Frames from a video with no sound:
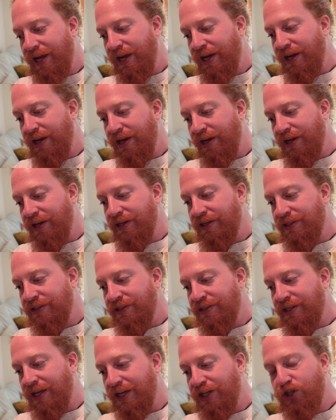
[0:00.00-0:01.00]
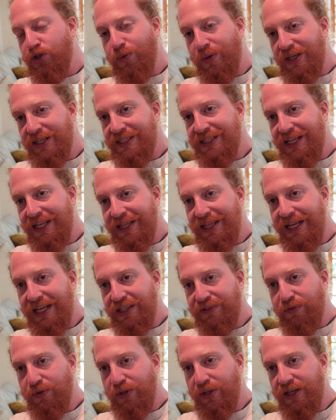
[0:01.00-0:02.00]
and I just wanted to say
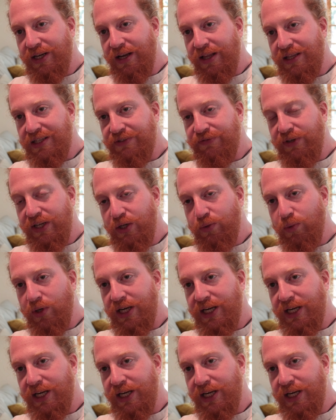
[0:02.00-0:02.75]
thanks for clicking on this vid.